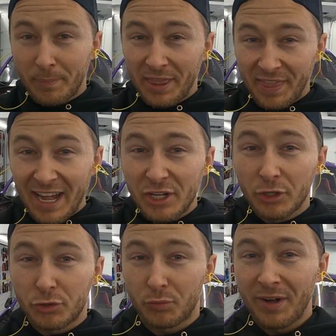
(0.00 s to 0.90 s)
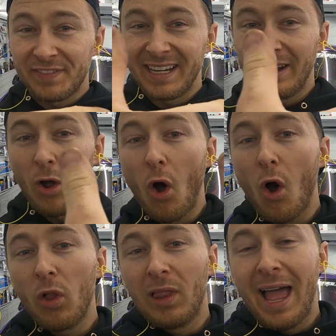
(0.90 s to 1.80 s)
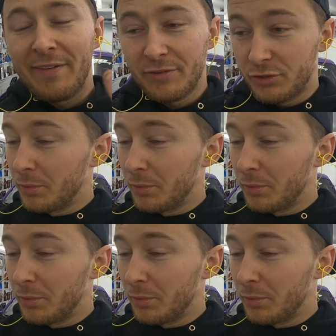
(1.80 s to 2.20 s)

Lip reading: but then you're drifting it all left.